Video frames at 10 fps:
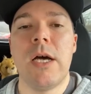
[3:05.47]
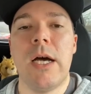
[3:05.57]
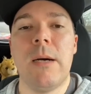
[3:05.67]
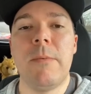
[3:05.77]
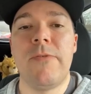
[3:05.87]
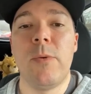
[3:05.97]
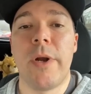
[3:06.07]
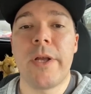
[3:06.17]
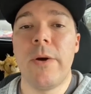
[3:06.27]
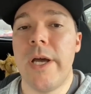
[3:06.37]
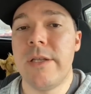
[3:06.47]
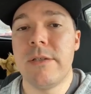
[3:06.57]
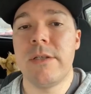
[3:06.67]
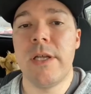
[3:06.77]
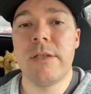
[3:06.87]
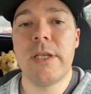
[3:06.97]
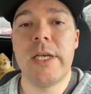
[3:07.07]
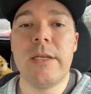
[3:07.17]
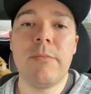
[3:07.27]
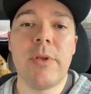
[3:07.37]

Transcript: Um, if you want to go ahead and, and get